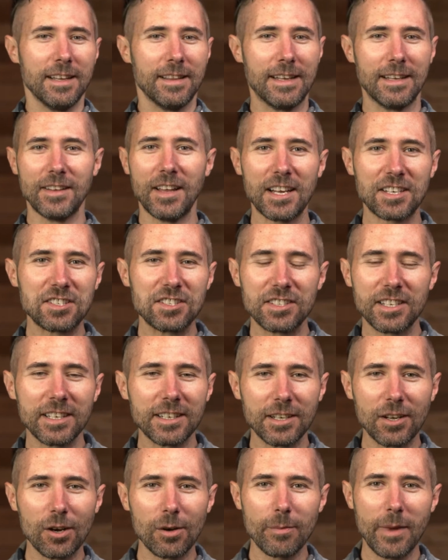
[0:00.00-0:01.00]
The election
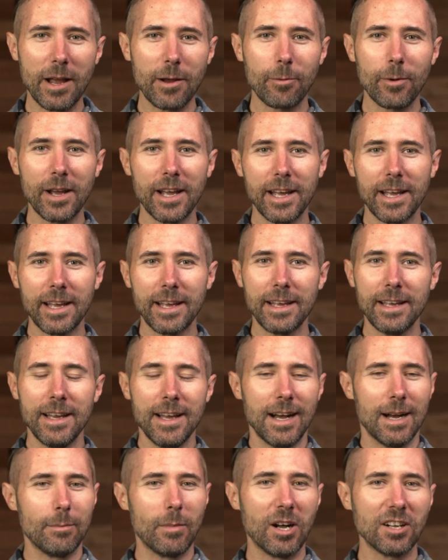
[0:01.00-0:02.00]
didn't go my way.
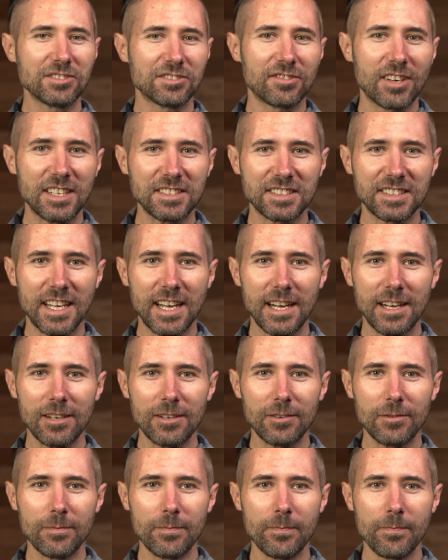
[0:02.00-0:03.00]
I'm all stressed
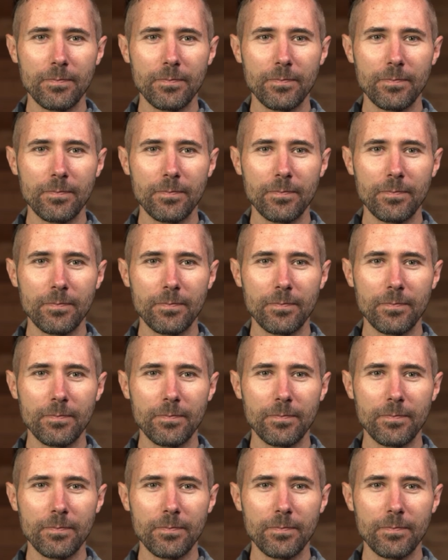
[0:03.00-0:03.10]
out.